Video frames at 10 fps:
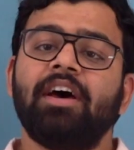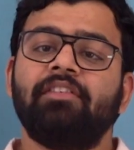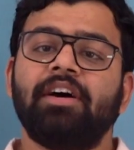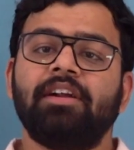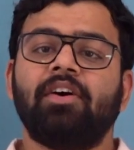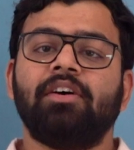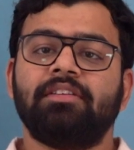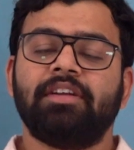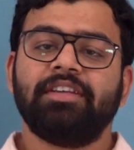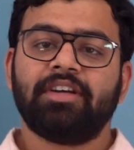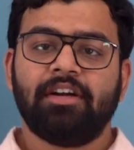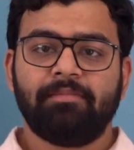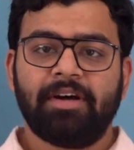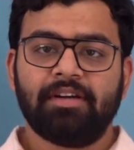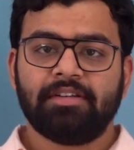have our authorized channel
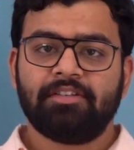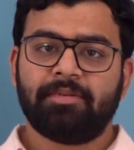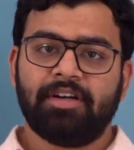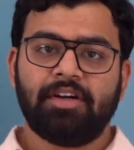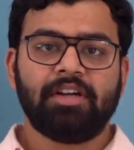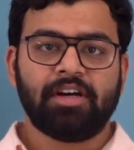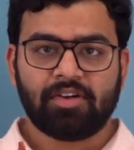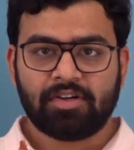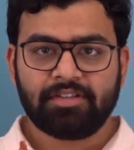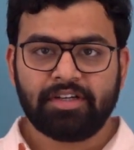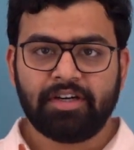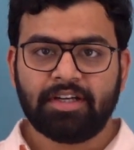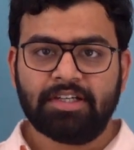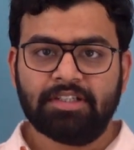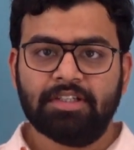partners spread out across
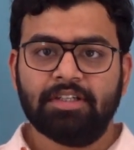India.